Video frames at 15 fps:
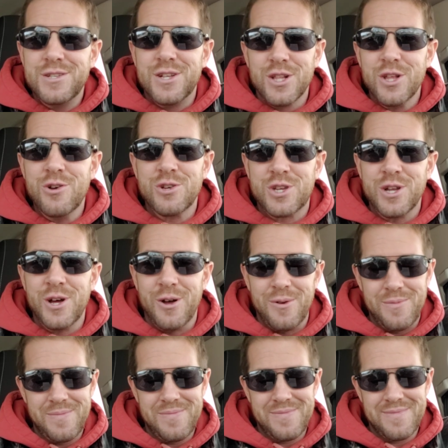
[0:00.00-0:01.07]
Delusional.
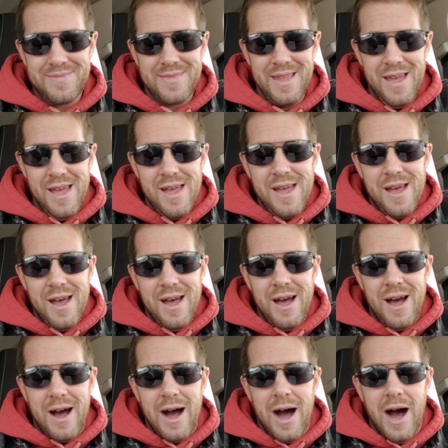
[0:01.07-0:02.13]

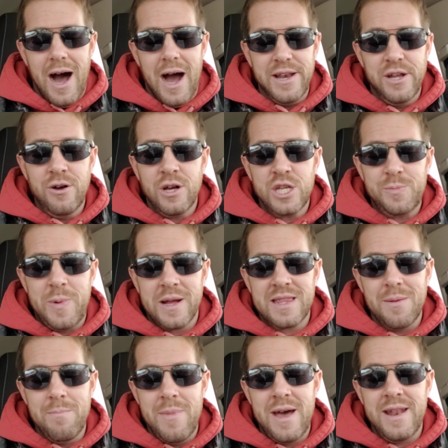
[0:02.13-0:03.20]
I don't expect
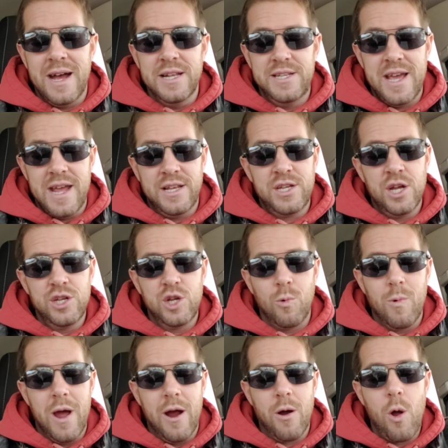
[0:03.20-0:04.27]
the men I date to
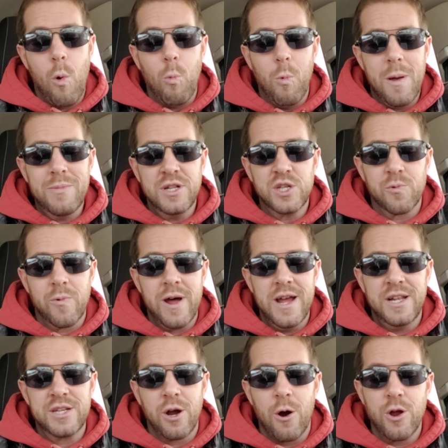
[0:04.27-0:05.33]
wear women's
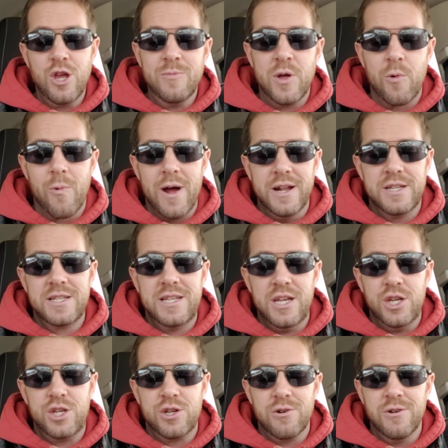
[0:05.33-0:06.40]
rights or human rights
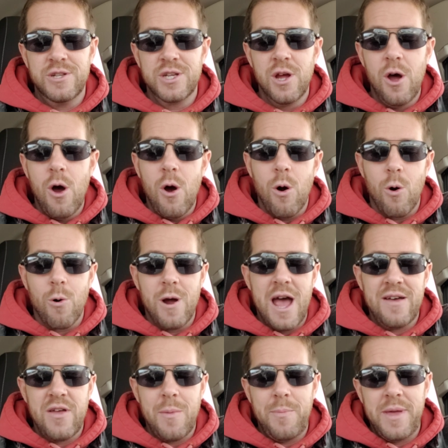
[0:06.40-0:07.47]
t-shirts or
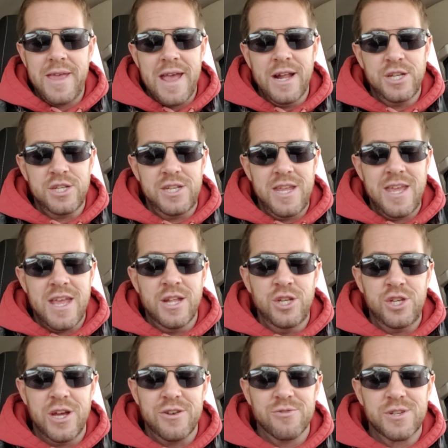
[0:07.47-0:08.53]
have a PhD in
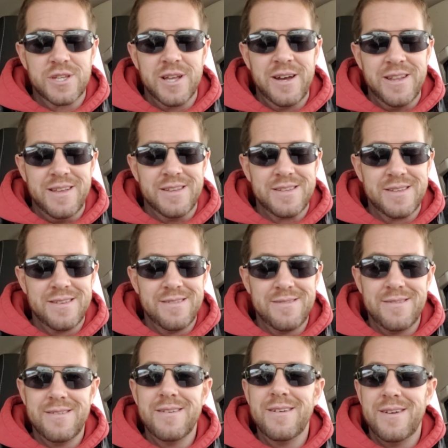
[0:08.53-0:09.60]
gender studies.
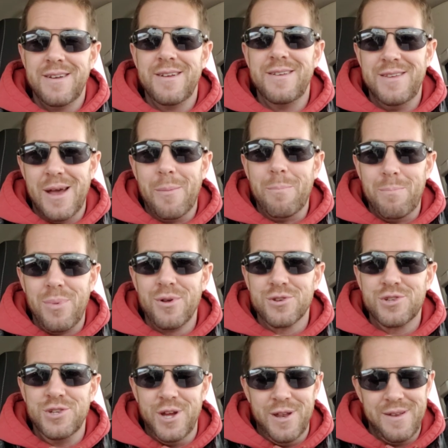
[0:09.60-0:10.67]
Yeah,
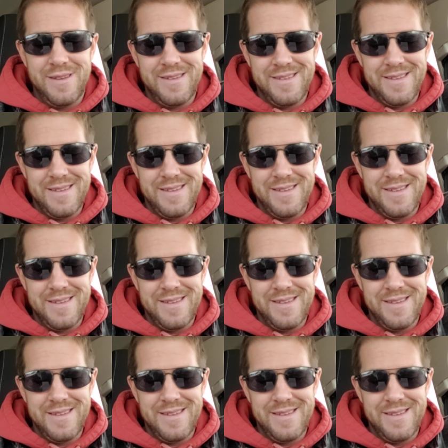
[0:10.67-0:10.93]
bullshit.